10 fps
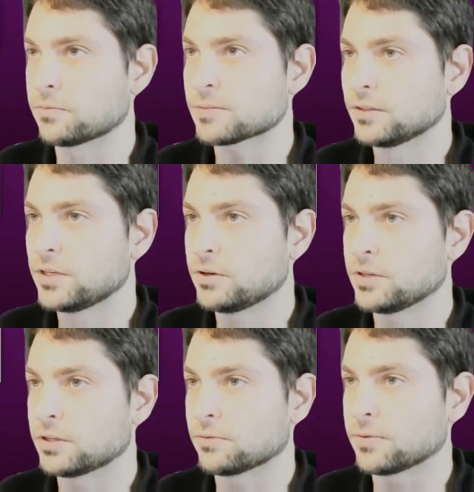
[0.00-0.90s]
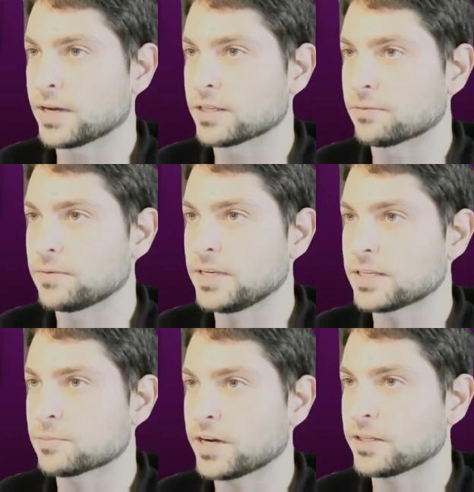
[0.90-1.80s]
Here you need to find the
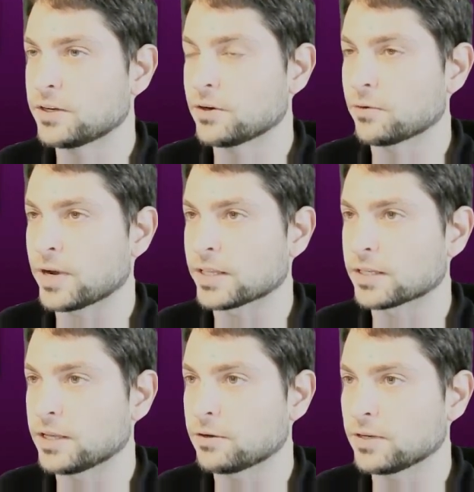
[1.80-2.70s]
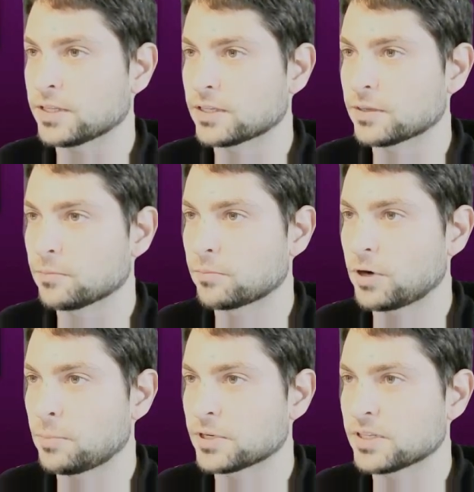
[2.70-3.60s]
PhoenixMiner, right click on it,
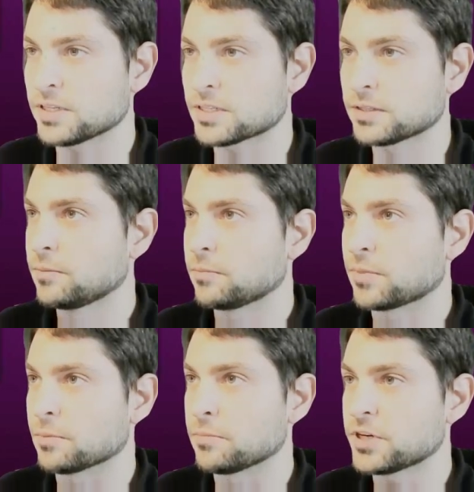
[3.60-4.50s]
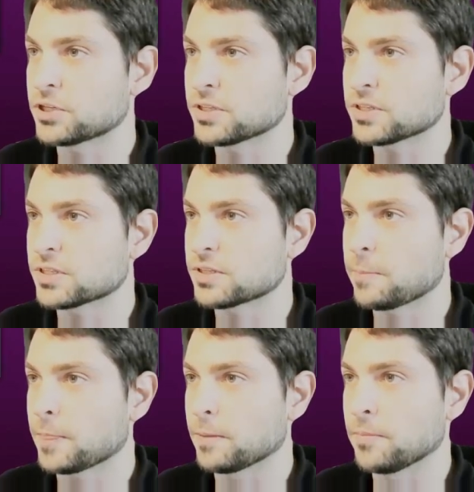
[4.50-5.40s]
properties, permissions,
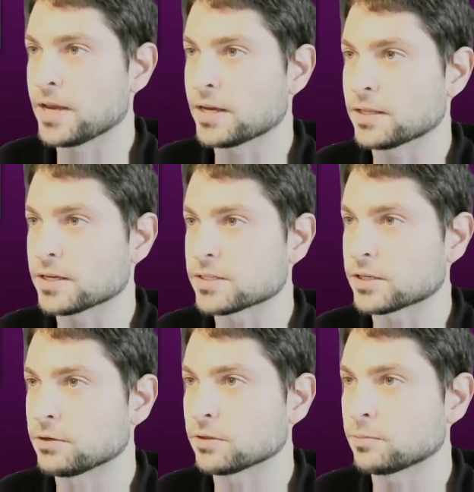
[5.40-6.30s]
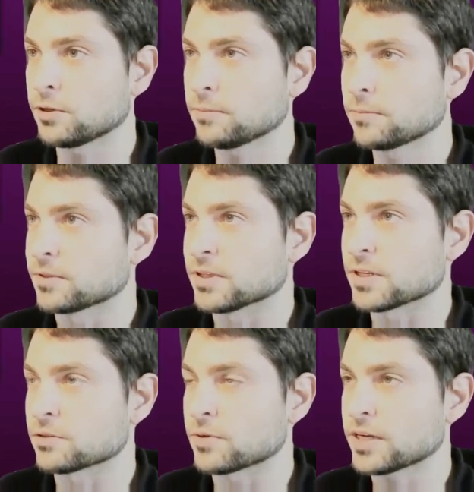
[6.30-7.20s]
make it executable.
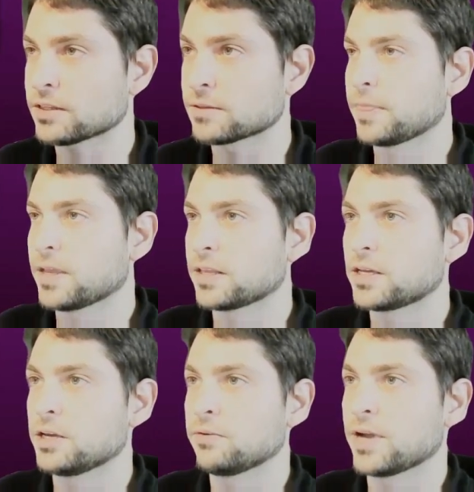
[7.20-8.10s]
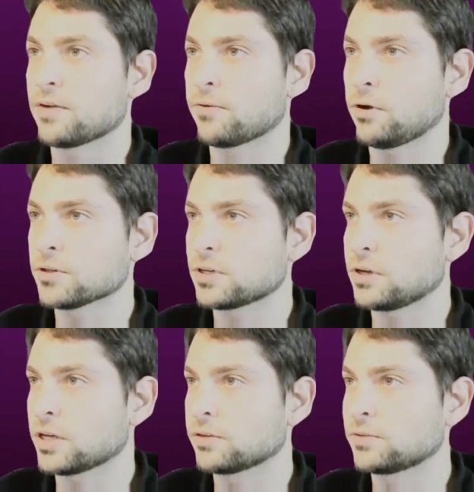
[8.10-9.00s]
That's right. And here we have also a
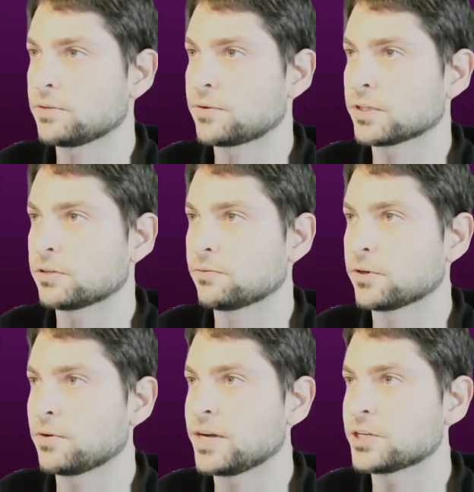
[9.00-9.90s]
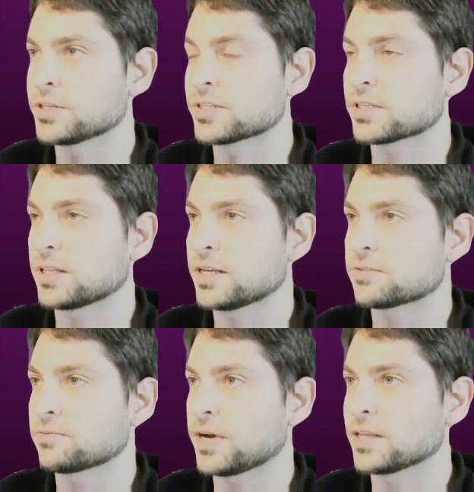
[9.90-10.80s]
lot of different configurations.
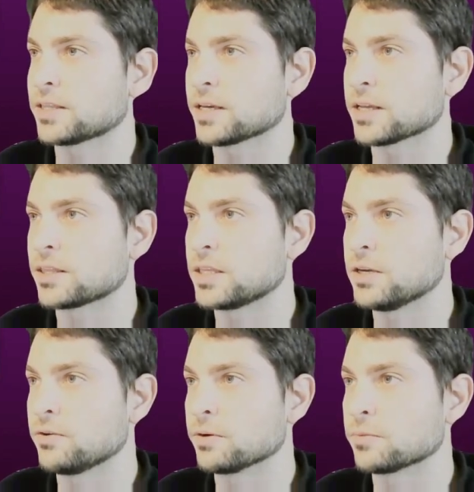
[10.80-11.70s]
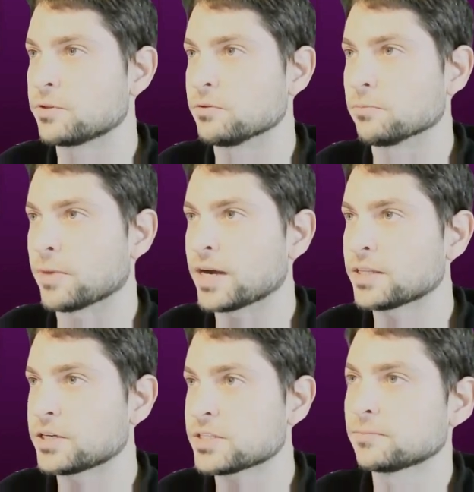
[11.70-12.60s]
Let's find the Ethereum
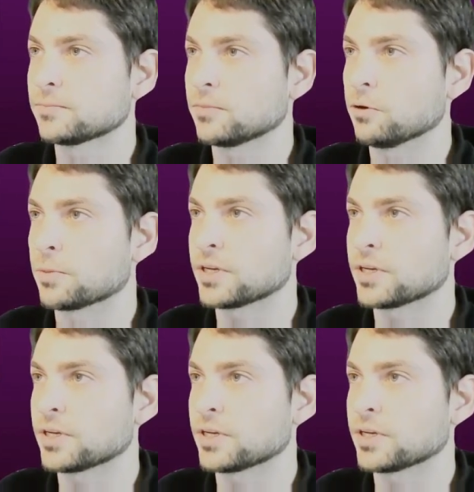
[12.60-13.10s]
2Miners, open